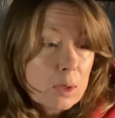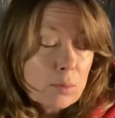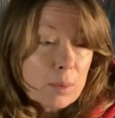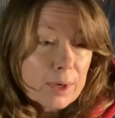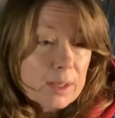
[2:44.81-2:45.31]

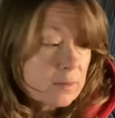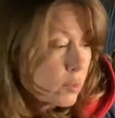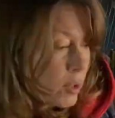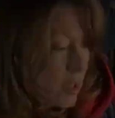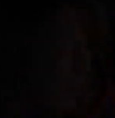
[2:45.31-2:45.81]
while we're getting the
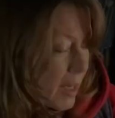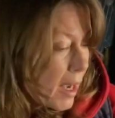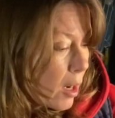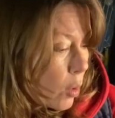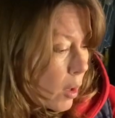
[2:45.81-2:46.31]
floors. But
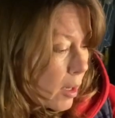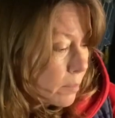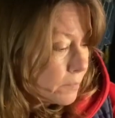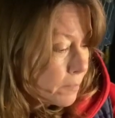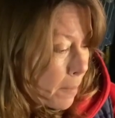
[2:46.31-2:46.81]

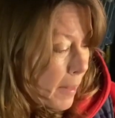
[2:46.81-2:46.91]
anyhow,